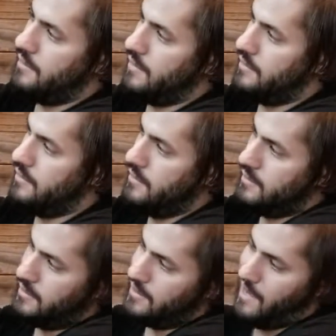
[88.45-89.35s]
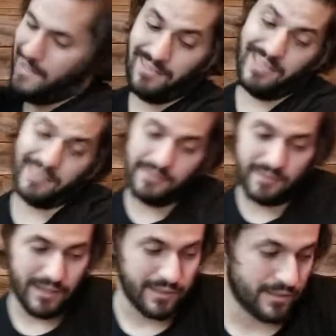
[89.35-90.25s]
it. I like it.
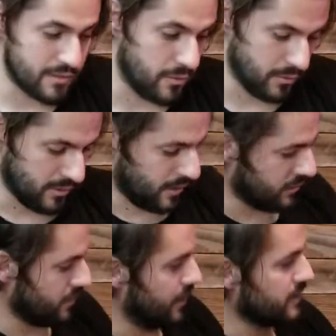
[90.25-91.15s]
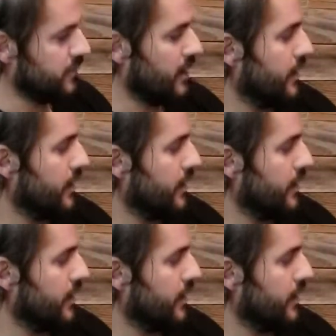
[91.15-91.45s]
I think it's cool. It also has my,